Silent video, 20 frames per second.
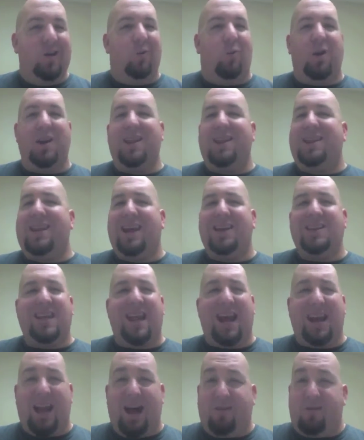One of the things
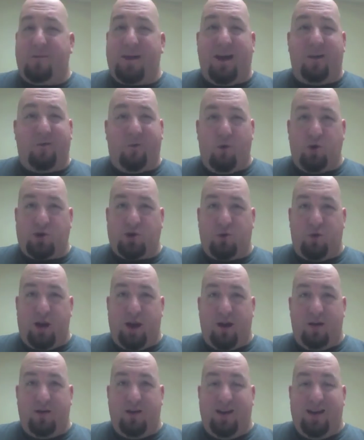that I love about
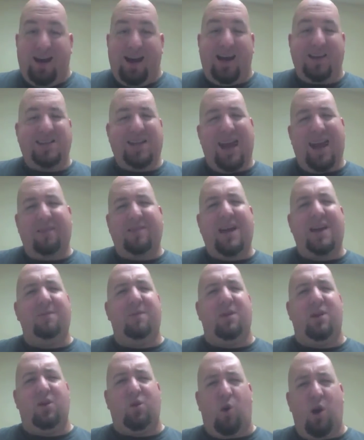Foursquare is they have kind
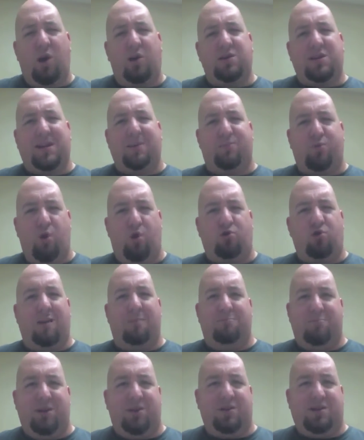of a loyalty
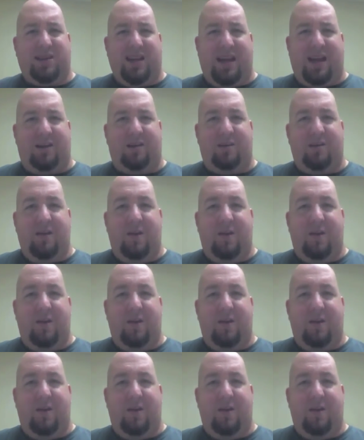program built in.